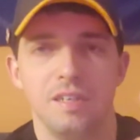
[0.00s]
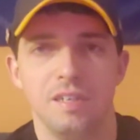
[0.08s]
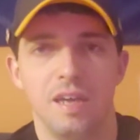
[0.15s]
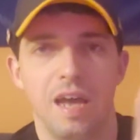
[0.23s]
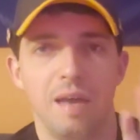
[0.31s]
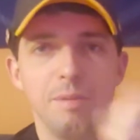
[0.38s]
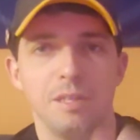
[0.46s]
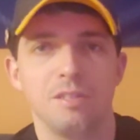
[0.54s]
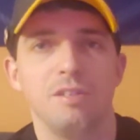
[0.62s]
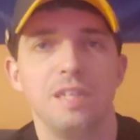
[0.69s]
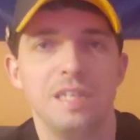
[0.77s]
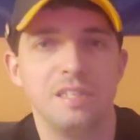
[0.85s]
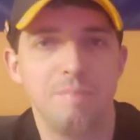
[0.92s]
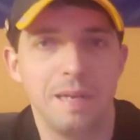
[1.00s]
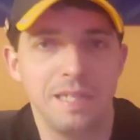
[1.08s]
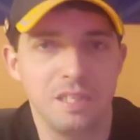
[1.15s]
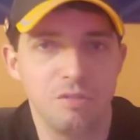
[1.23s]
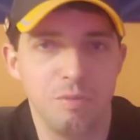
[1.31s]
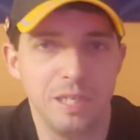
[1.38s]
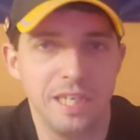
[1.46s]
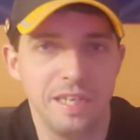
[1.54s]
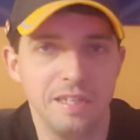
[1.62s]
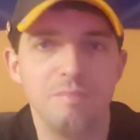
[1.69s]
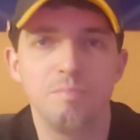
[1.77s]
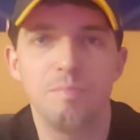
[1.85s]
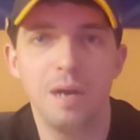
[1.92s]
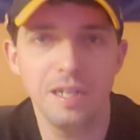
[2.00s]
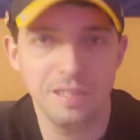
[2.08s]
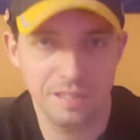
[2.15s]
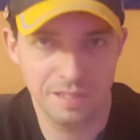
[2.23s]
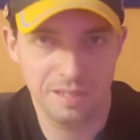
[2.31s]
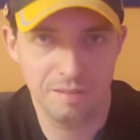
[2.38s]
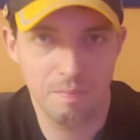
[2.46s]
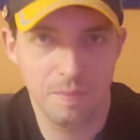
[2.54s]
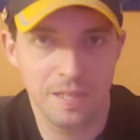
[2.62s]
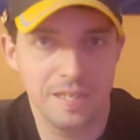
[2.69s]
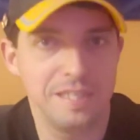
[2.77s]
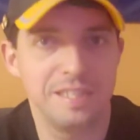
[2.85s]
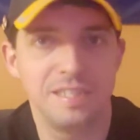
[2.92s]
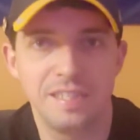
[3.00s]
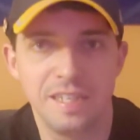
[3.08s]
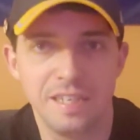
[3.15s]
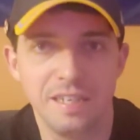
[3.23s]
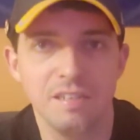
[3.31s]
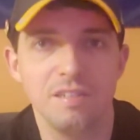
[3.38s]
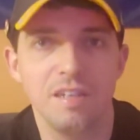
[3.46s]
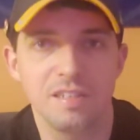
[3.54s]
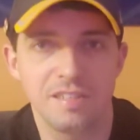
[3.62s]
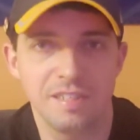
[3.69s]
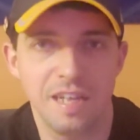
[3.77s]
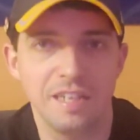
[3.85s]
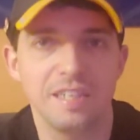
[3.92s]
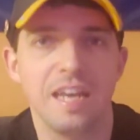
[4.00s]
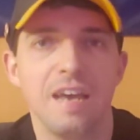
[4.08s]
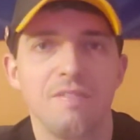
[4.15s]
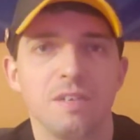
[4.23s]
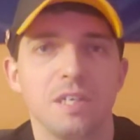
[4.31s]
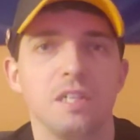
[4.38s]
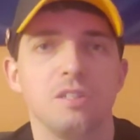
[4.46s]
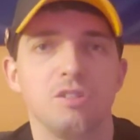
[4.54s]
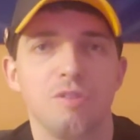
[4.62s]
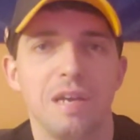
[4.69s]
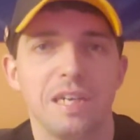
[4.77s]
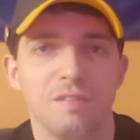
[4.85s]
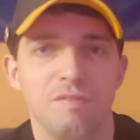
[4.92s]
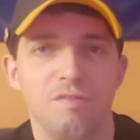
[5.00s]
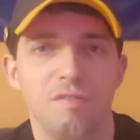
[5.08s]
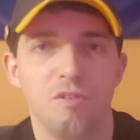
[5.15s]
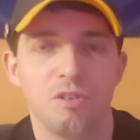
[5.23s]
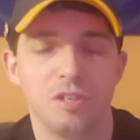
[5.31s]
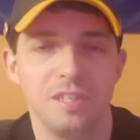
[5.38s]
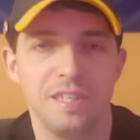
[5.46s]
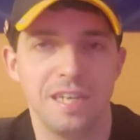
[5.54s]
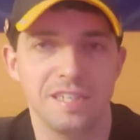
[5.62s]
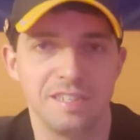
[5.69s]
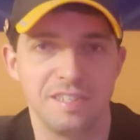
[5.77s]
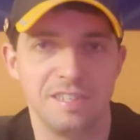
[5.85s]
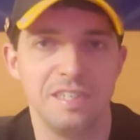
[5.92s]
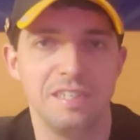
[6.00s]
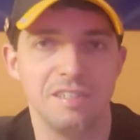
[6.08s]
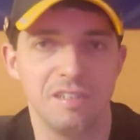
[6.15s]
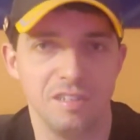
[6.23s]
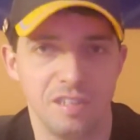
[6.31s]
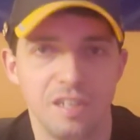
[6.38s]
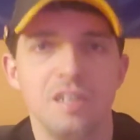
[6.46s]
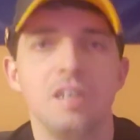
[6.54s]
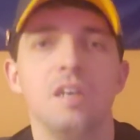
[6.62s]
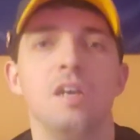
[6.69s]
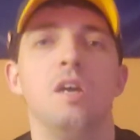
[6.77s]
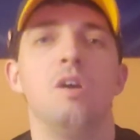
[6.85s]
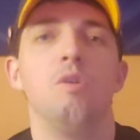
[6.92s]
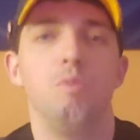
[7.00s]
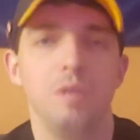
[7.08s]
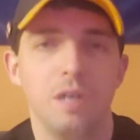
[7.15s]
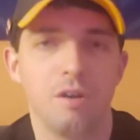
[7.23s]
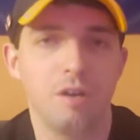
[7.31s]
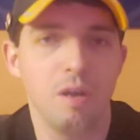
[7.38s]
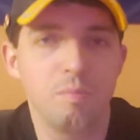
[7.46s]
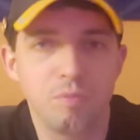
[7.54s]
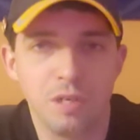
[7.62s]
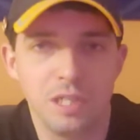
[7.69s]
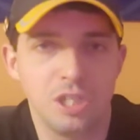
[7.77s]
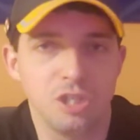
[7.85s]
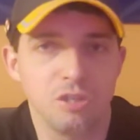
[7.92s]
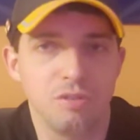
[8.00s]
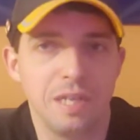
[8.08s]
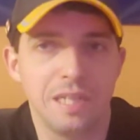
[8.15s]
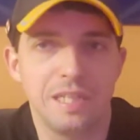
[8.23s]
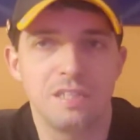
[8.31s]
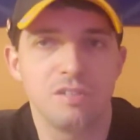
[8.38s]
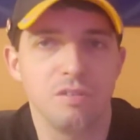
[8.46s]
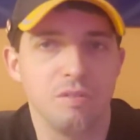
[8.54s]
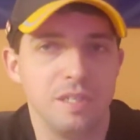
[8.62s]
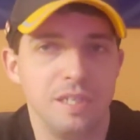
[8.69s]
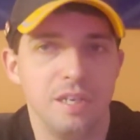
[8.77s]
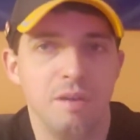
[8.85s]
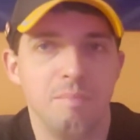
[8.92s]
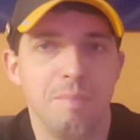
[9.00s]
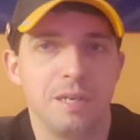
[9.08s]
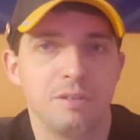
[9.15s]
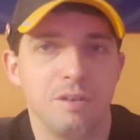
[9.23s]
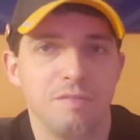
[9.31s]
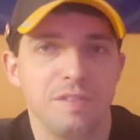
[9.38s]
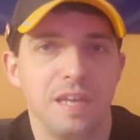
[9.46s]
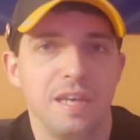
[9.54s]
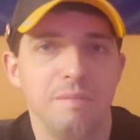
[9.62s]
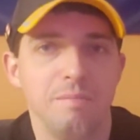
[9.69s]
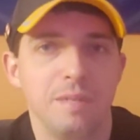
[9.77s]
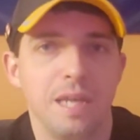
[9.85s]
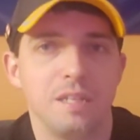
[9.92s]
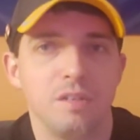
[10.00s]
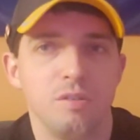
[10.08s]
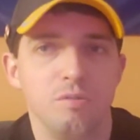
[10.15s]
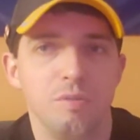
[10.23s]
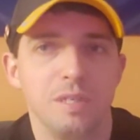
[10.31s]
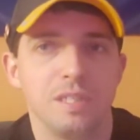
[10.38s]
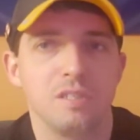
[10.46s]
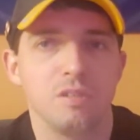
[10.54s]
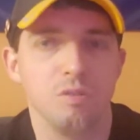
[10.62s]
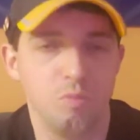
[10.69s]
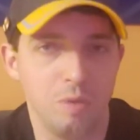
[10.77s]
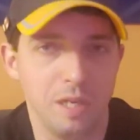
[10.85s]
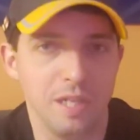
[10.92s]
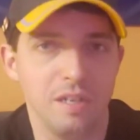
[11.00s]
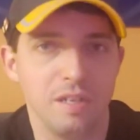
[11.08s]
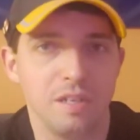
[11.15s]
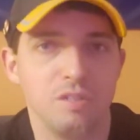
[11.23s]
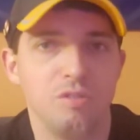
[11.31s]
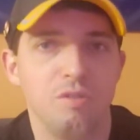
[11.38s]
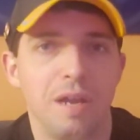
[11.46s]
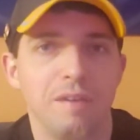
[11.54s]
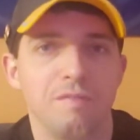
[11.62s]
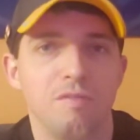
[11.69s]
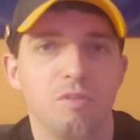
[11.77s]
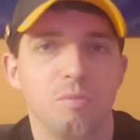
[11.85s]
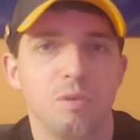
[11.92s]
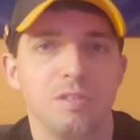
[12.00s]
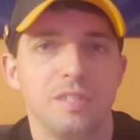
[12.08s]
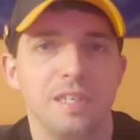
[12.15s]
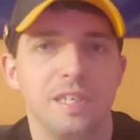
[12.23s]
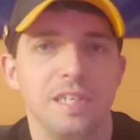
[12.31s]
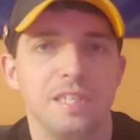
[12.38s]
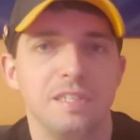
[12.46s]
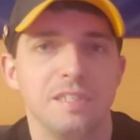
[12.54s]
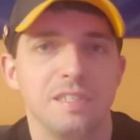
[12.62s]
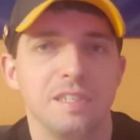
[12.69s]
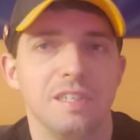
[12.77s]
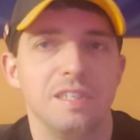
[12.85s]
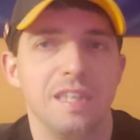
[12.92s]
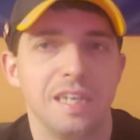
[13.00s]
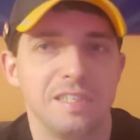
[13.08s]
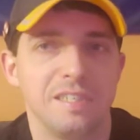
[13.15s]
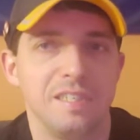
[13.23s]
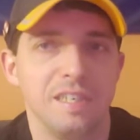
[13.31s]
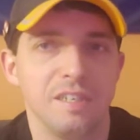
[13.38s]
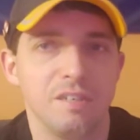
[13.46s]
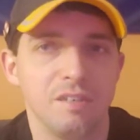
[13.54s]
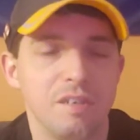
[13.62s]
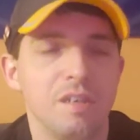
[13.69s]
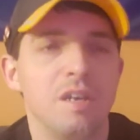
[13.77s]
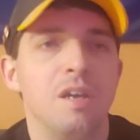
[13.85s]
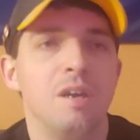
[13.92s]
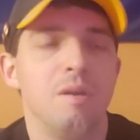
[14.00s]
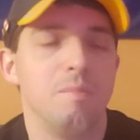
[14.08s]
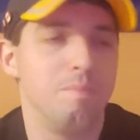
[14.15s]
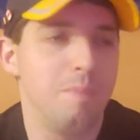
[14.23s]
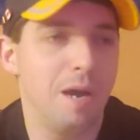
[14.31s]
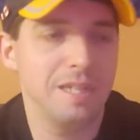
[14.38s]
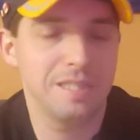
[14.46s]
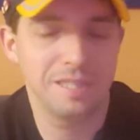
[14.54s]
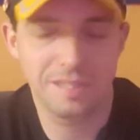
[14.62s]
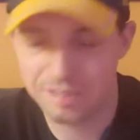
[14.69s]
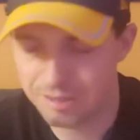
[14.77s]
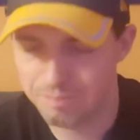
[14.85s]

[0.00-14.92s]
Hamilton is back this weekend, but he still does not have a contract for next season. We are all pretty sure that it's only a matter of time that Lewis will drive for Mercedes next year, but